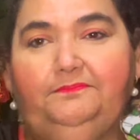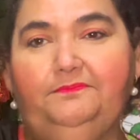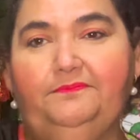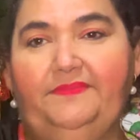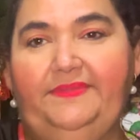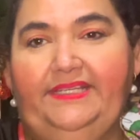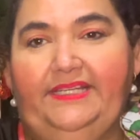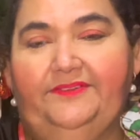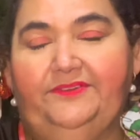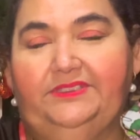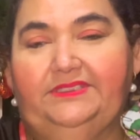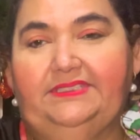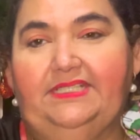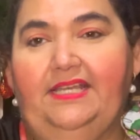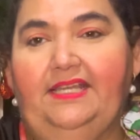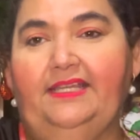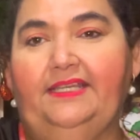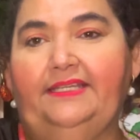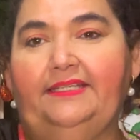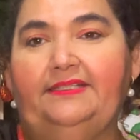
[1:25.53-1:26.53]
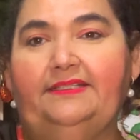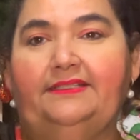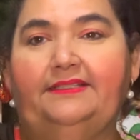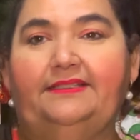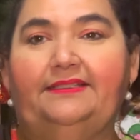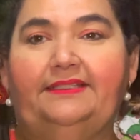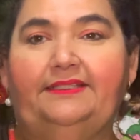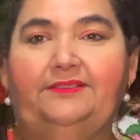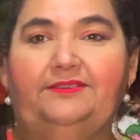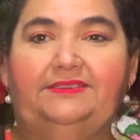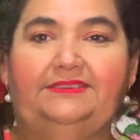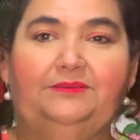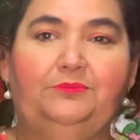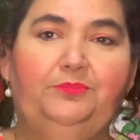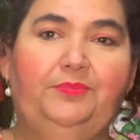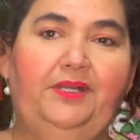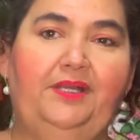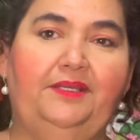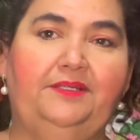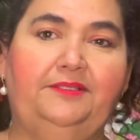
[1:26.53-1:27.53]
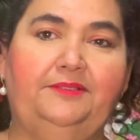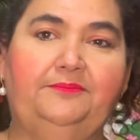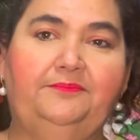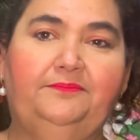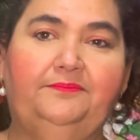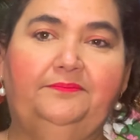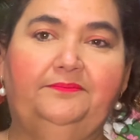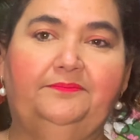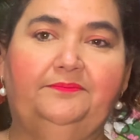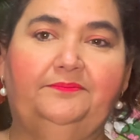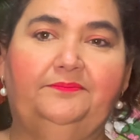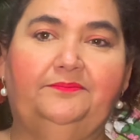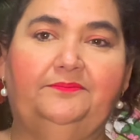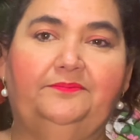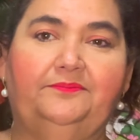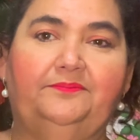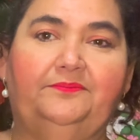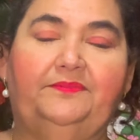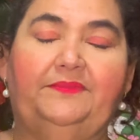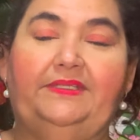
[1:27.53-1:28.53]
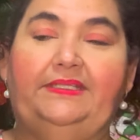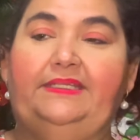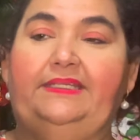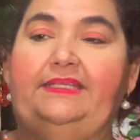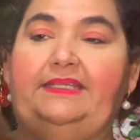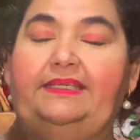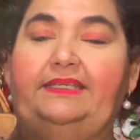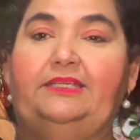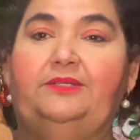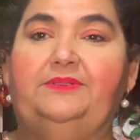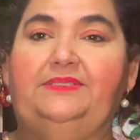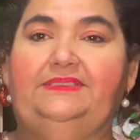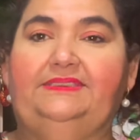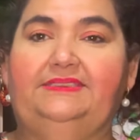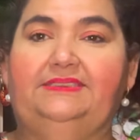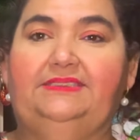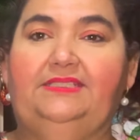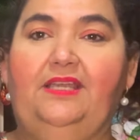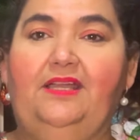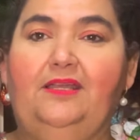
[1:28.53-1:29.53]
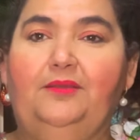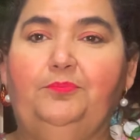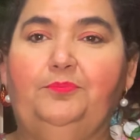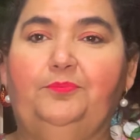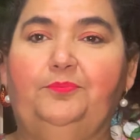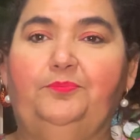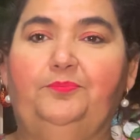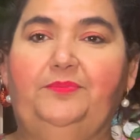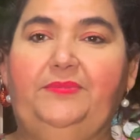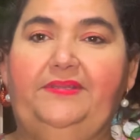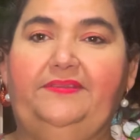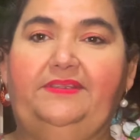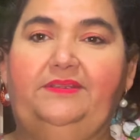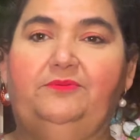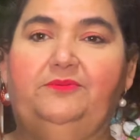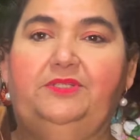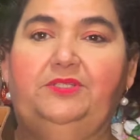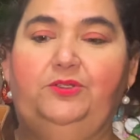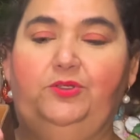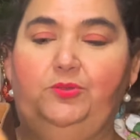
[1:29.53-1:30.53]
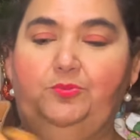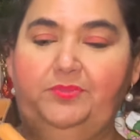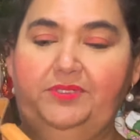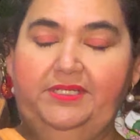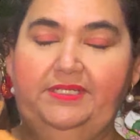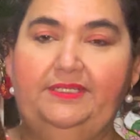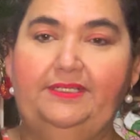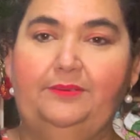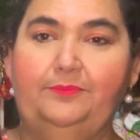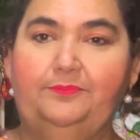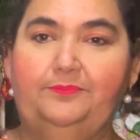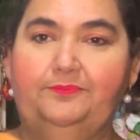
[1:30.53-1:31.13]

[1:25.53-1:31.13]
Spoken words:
the other side, here's the bottom, here is the top, and then when you open it up,